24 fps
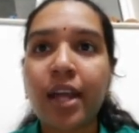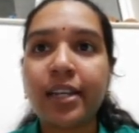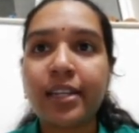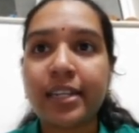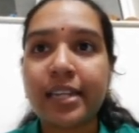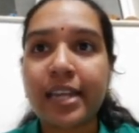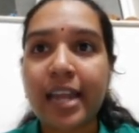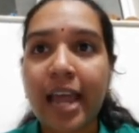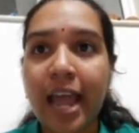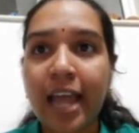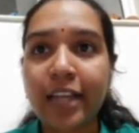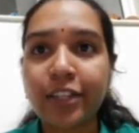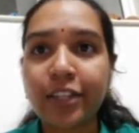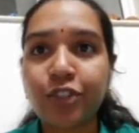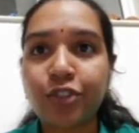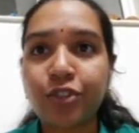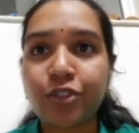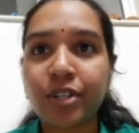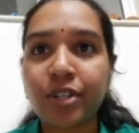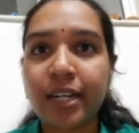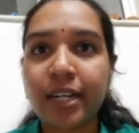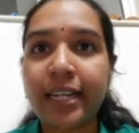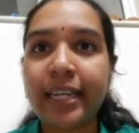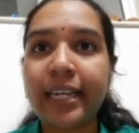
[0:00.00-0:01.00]

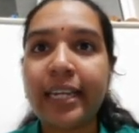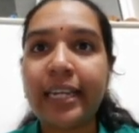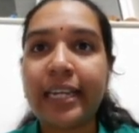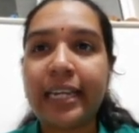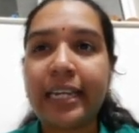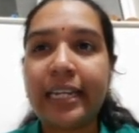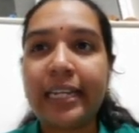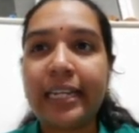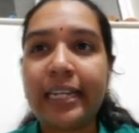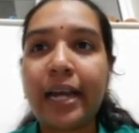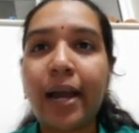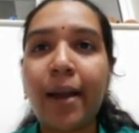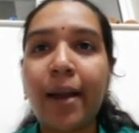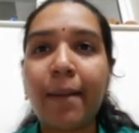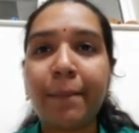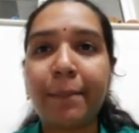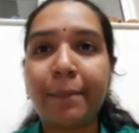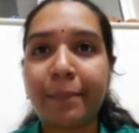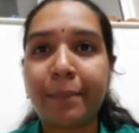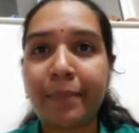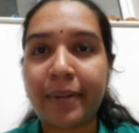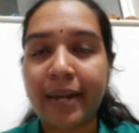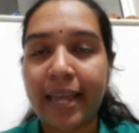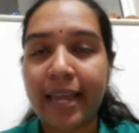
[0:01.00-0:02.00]
naturally in a
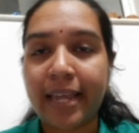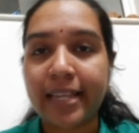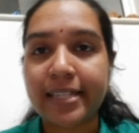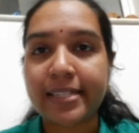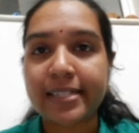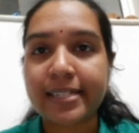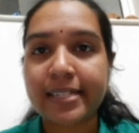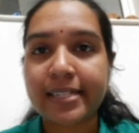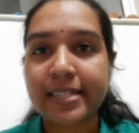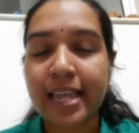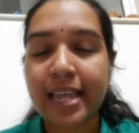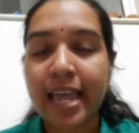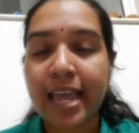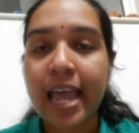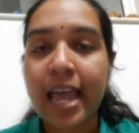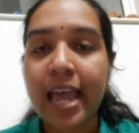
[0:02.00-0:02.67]
place,